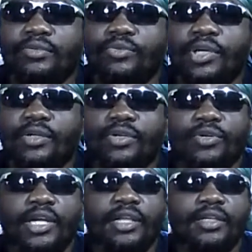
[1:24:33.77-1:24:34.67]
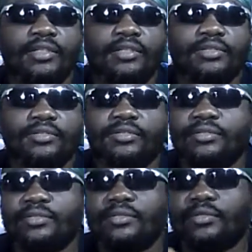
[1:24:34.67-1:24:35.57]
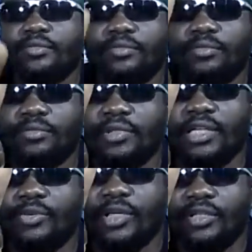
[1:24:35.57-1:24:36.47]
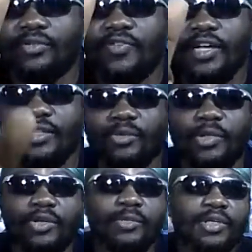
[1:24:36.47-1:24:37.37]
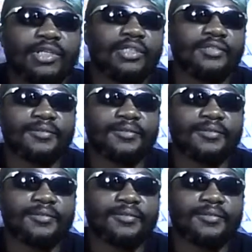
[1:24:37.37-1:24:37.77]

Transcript: We are now ready. Get ready to fight tomorrow morning.